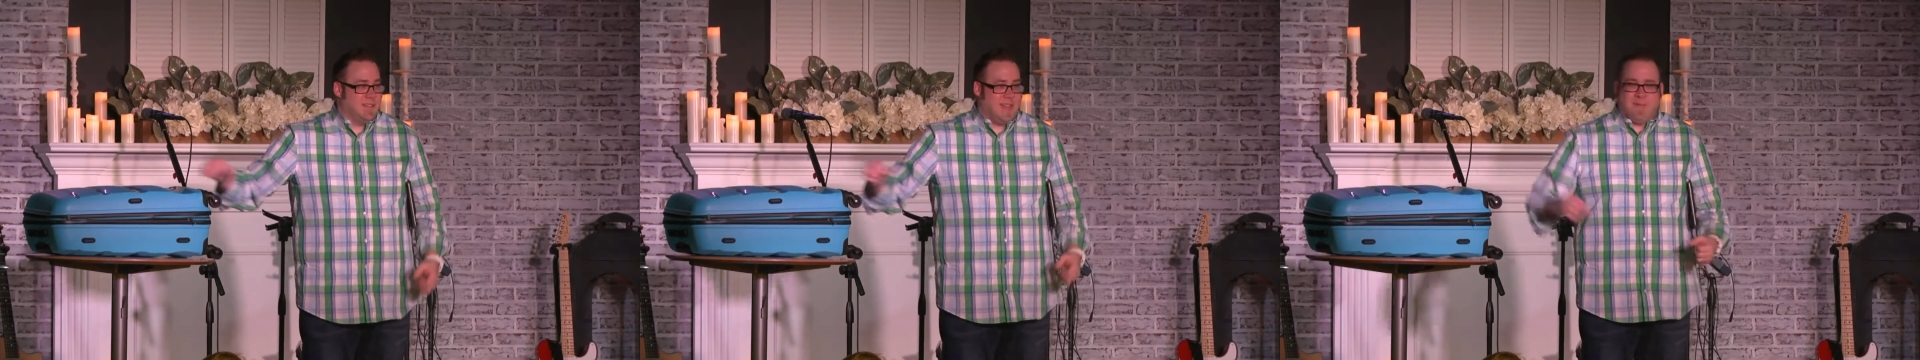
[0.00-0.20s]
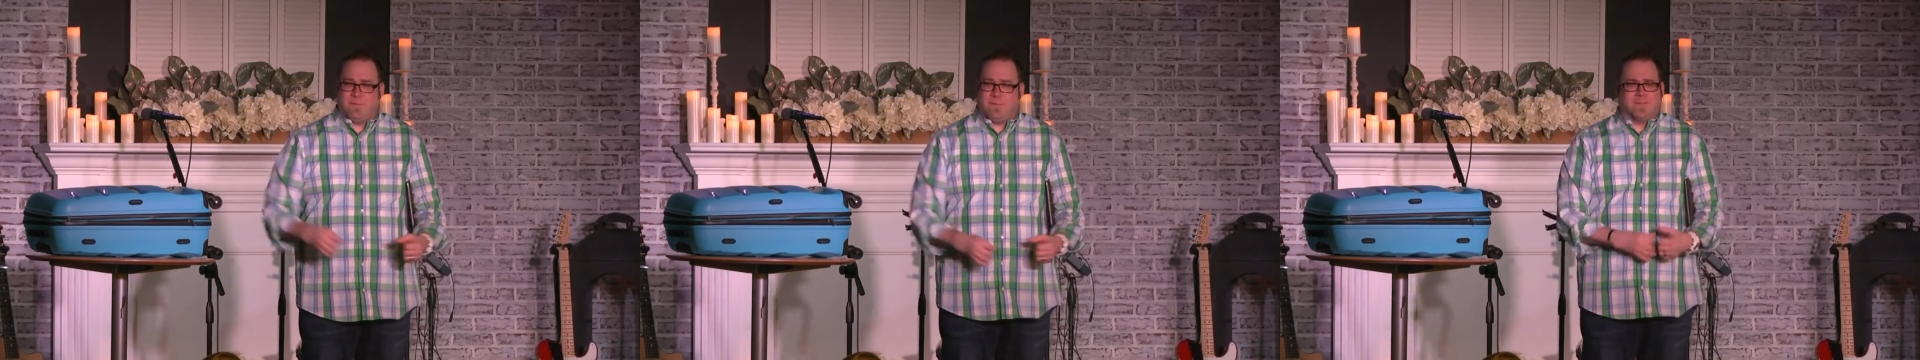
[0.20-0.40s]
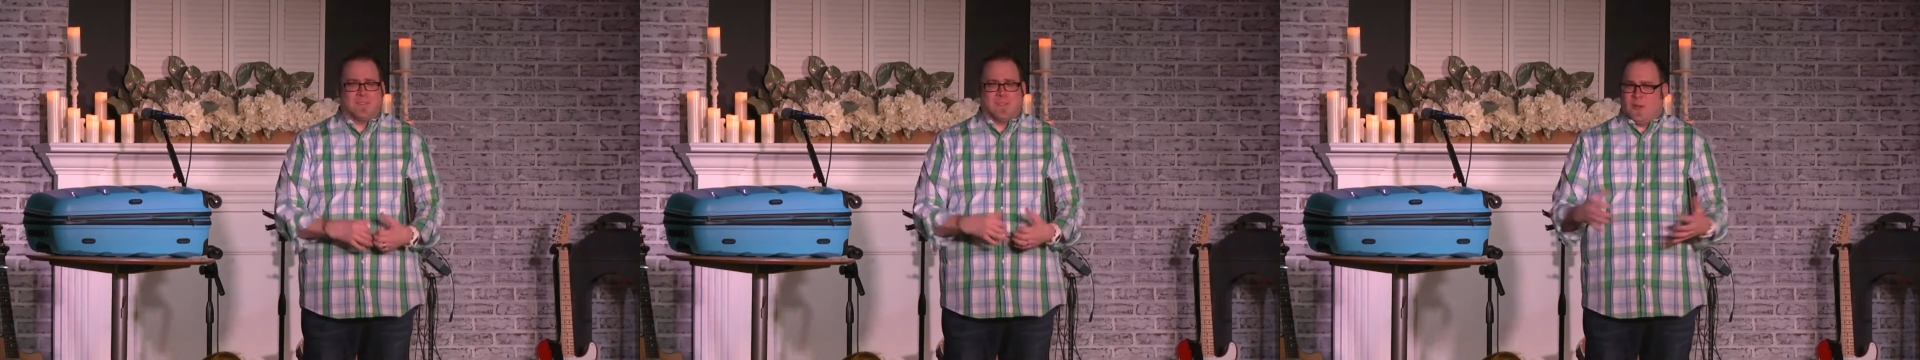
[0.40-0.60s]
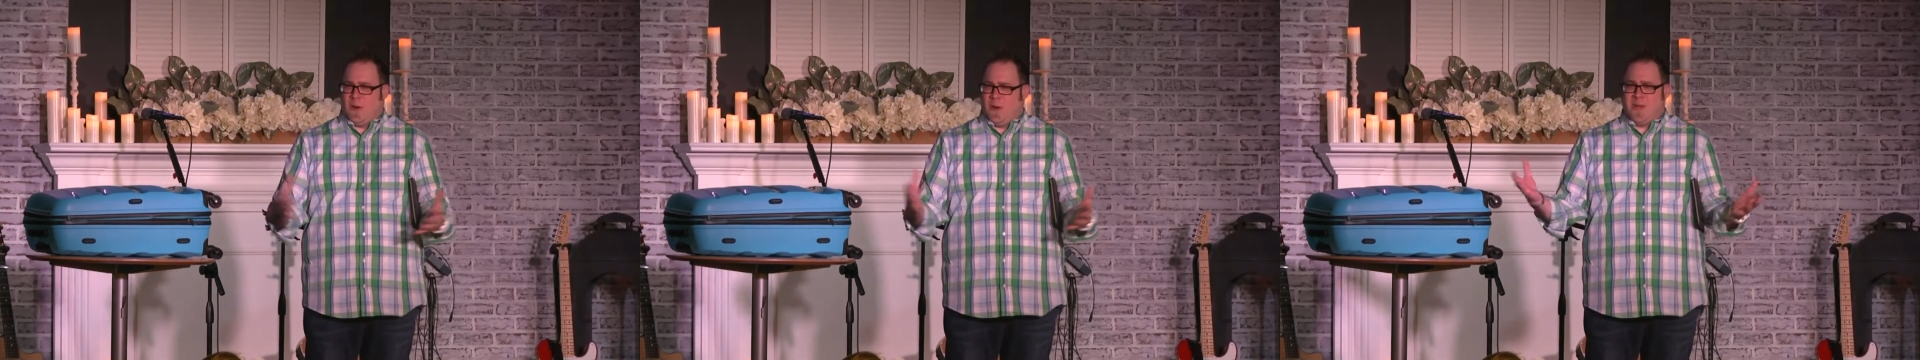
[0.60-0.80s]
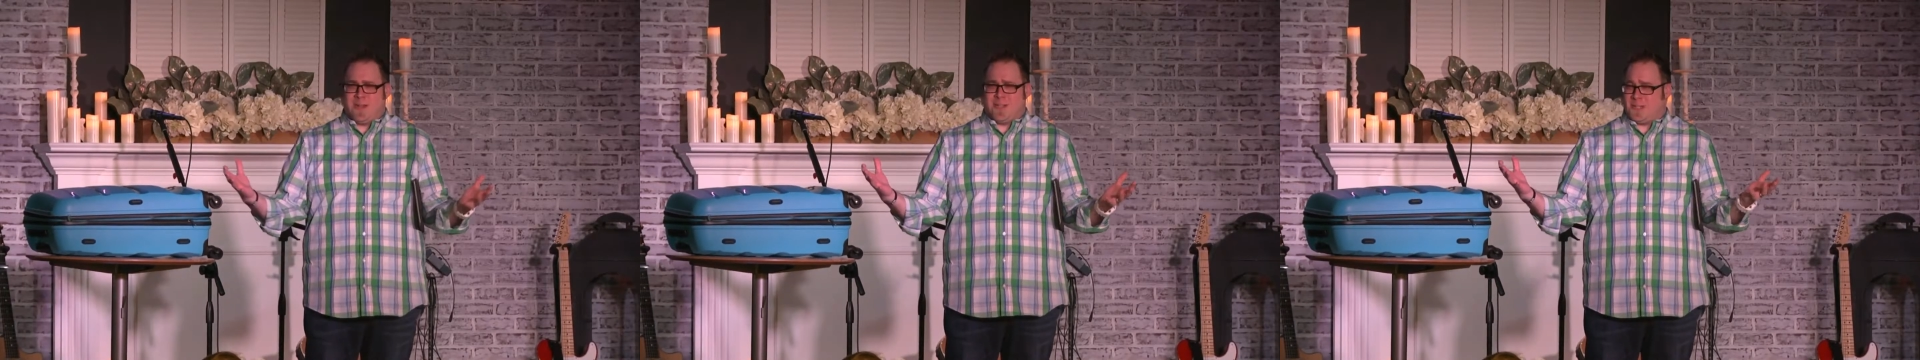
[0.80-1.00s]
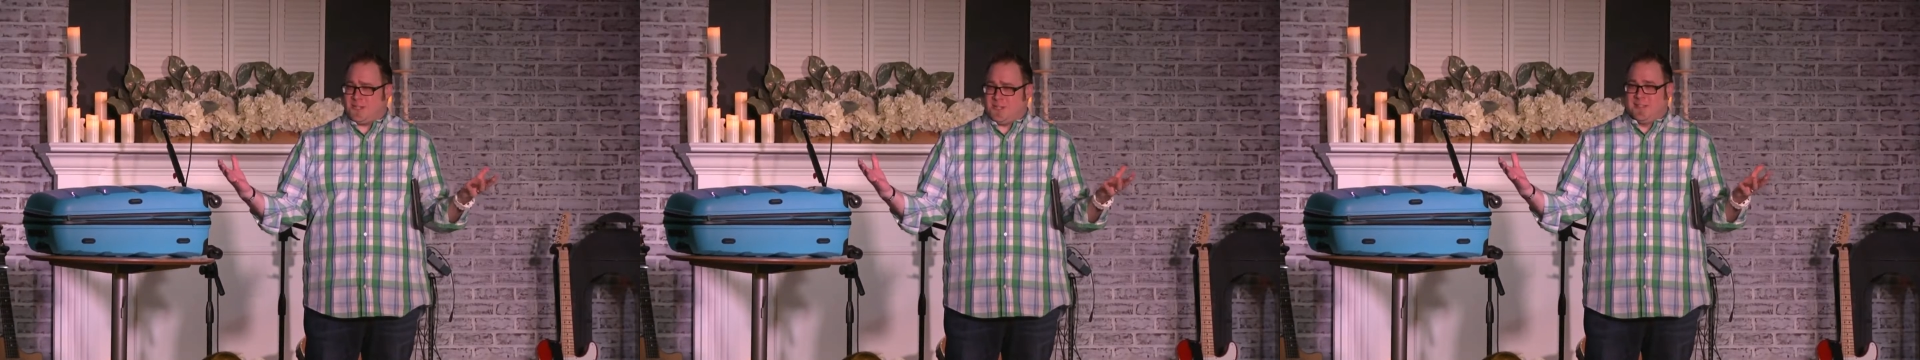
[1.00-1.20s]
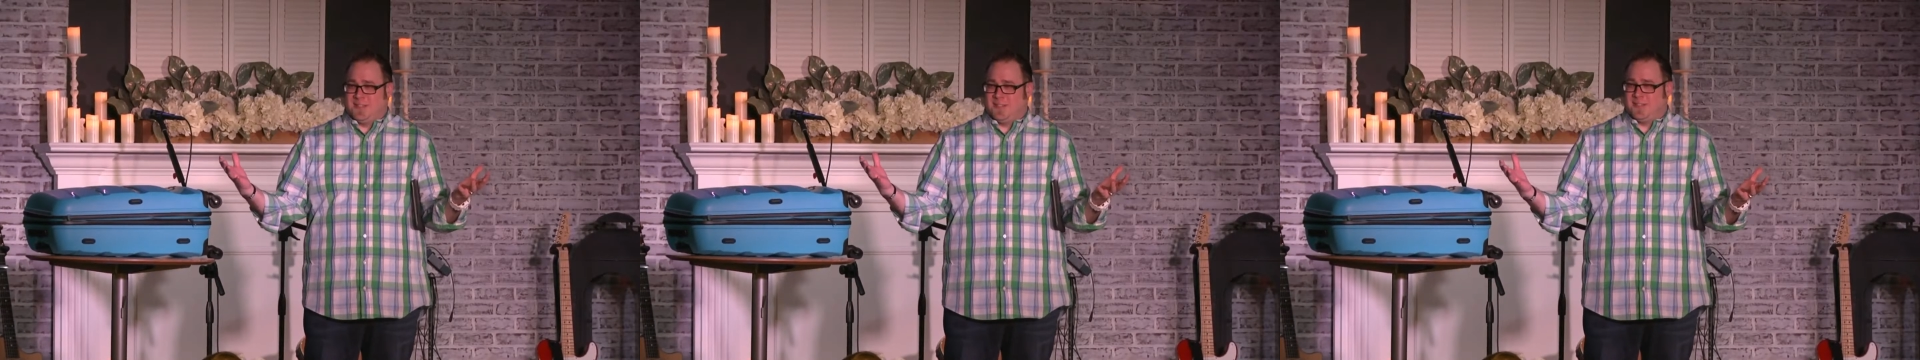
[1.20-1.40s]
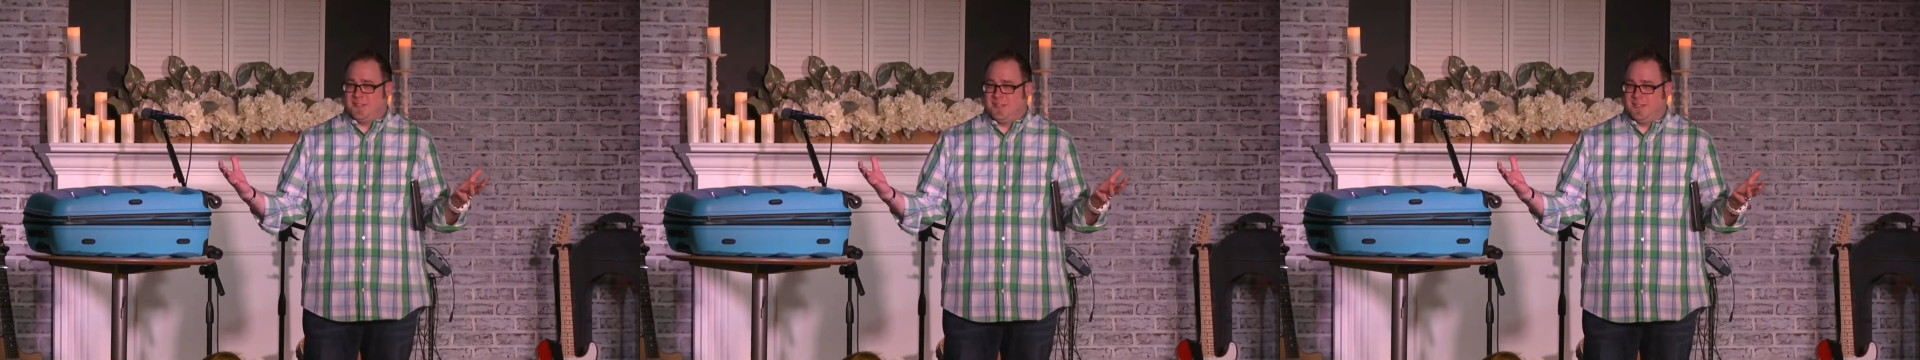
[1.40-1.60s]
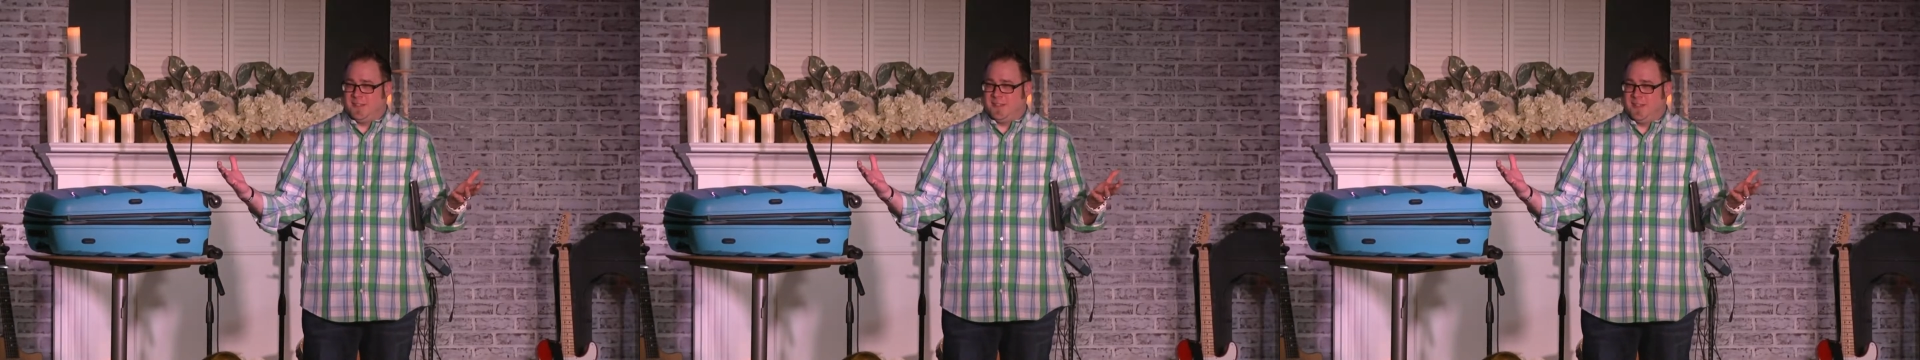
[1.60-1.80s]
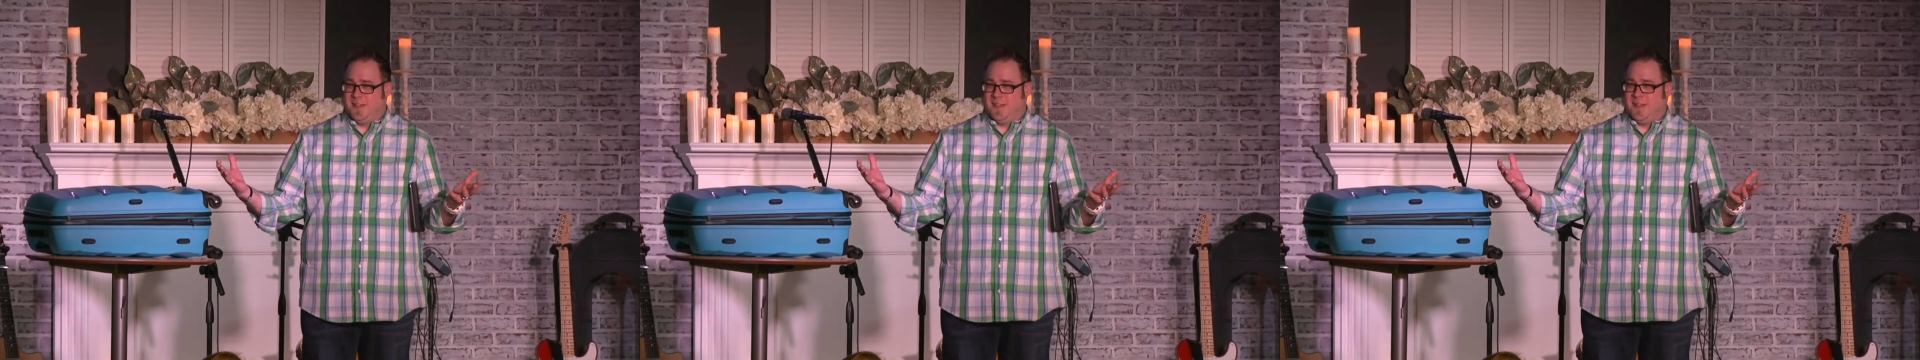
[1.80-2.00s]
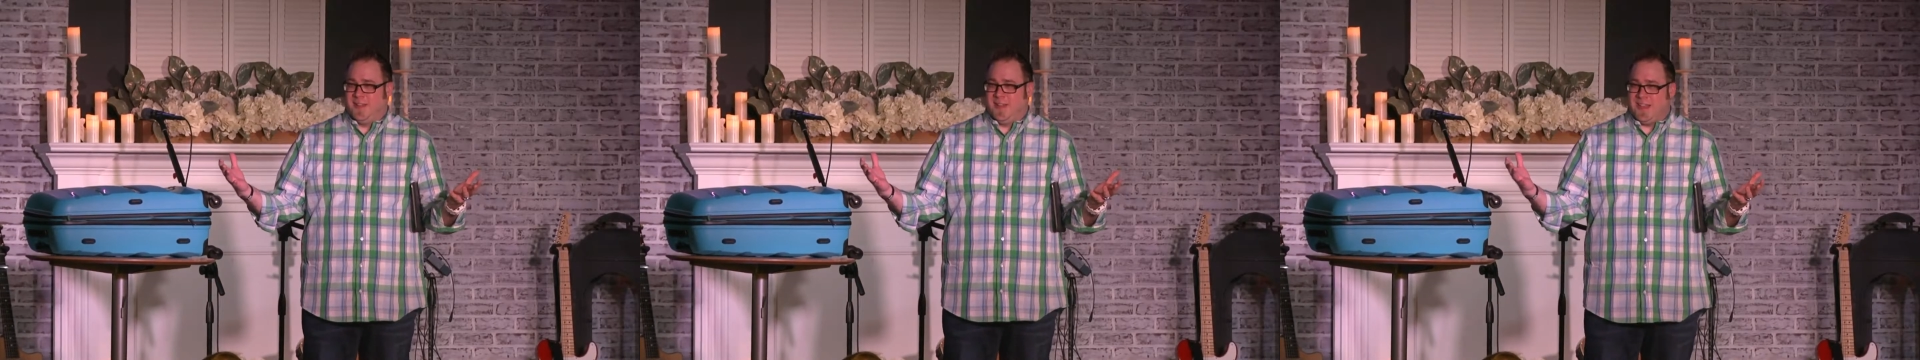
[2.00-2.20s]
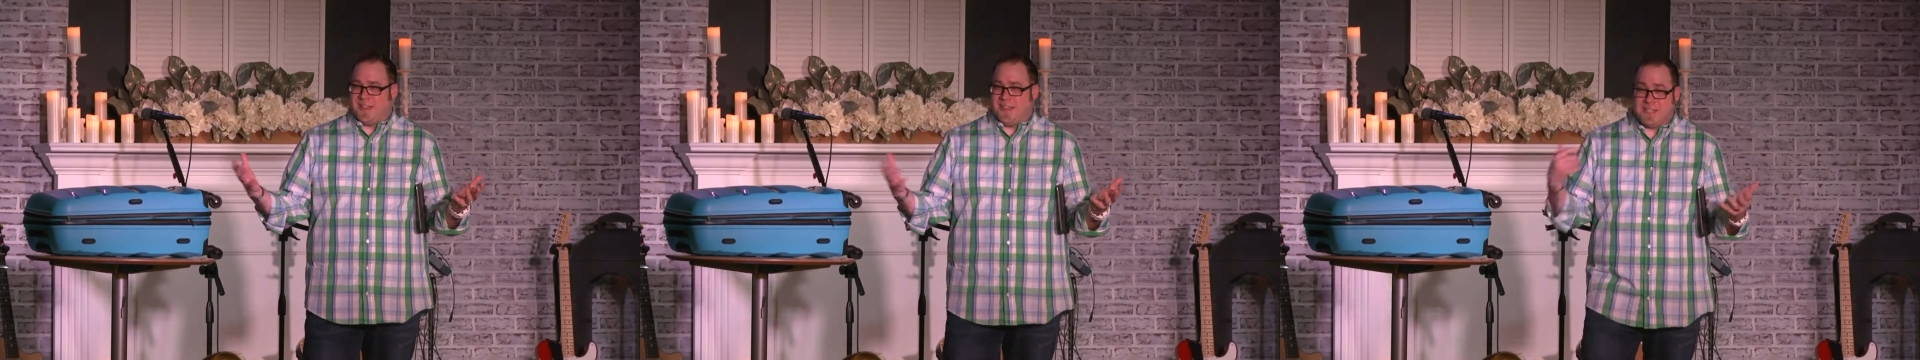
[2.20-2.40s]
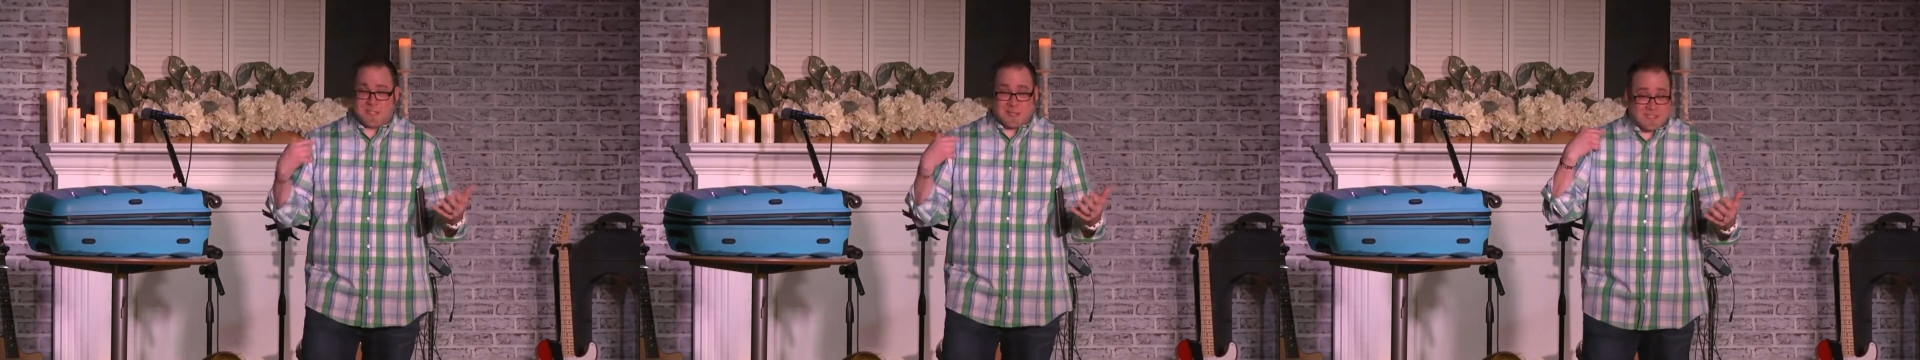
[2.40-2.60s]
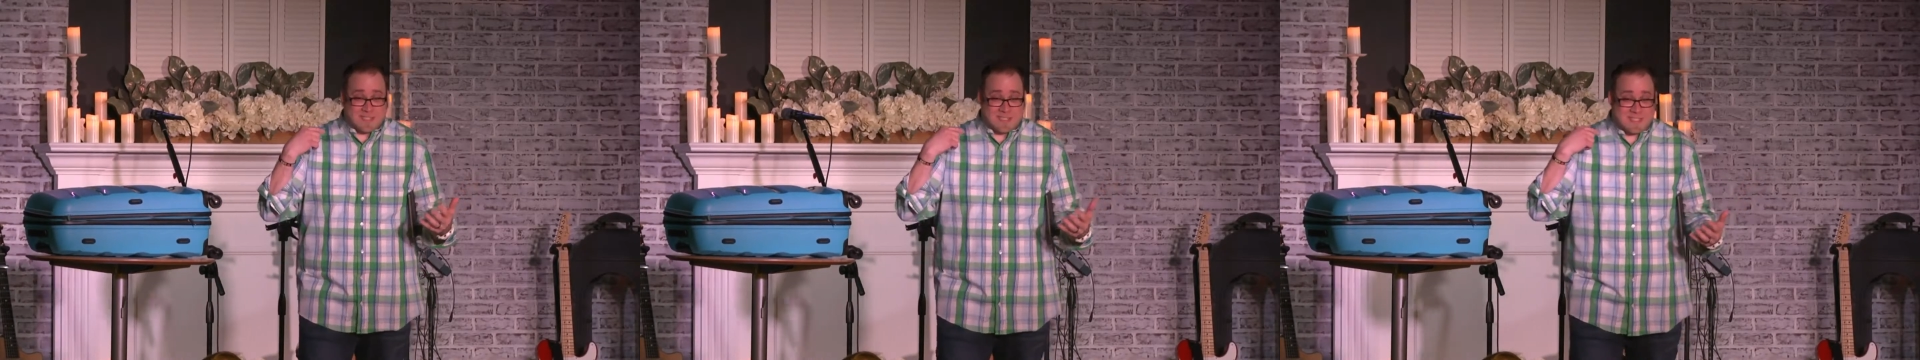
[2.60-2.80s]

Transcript: They flourish and they start